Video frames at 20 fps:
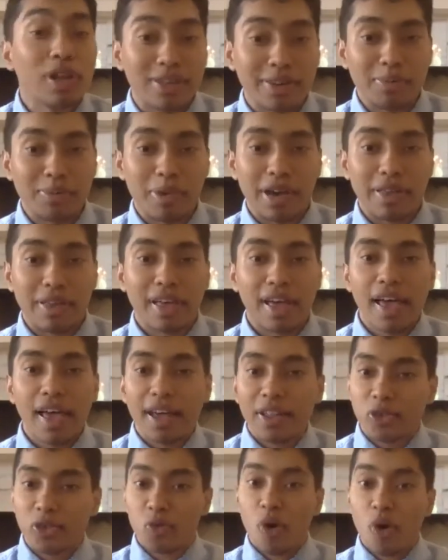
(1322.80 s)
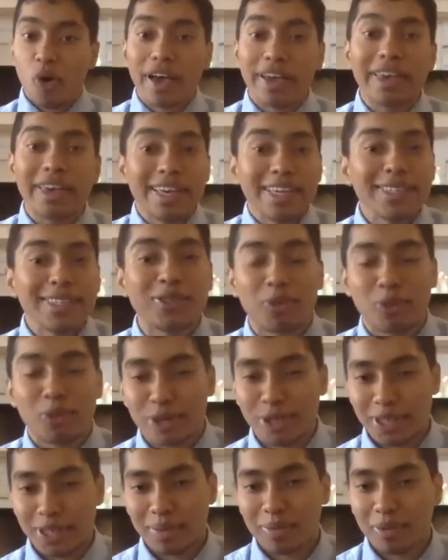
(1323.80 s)
ibadah, dua is
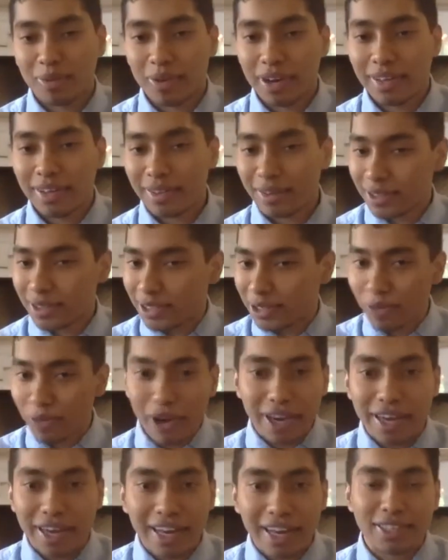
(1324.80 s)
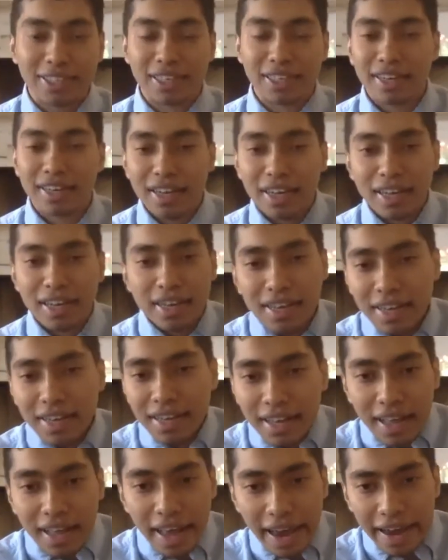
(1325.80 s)
worship, right? There's a direct connection.
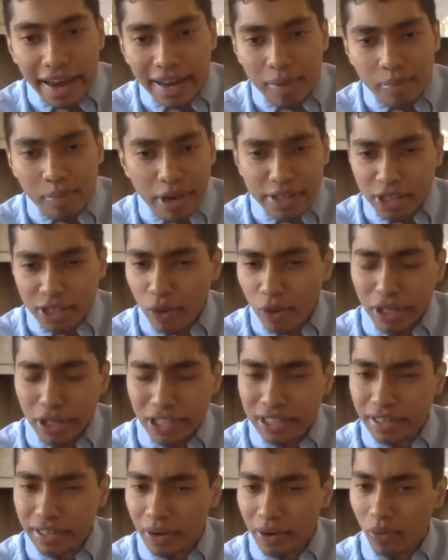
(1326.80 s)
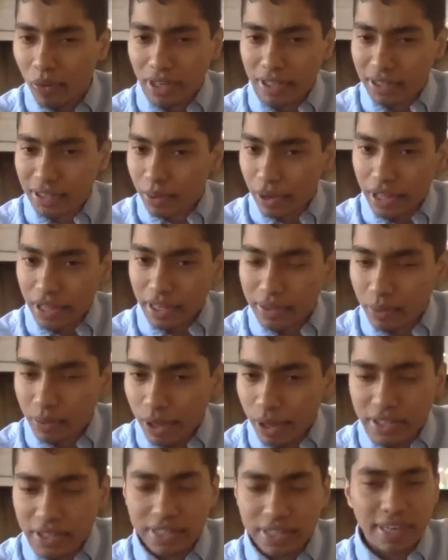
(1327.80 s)
And it begs the question, like, what is
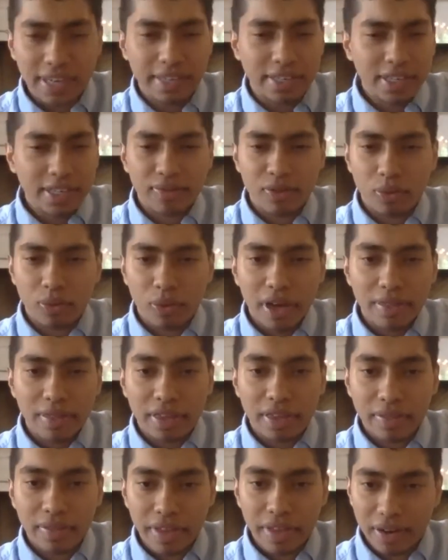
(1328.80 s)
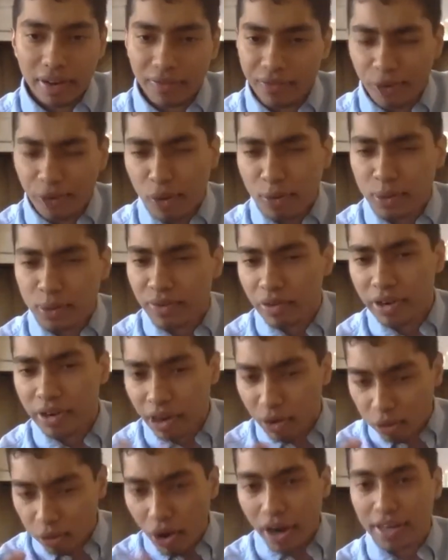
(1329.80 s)
this idea of dua then? That it forms the very
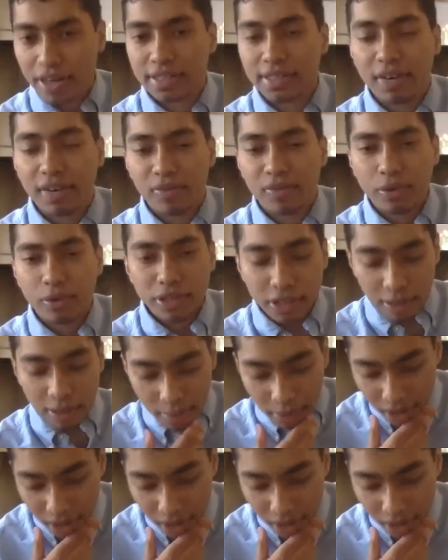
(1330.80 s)
crux of worship.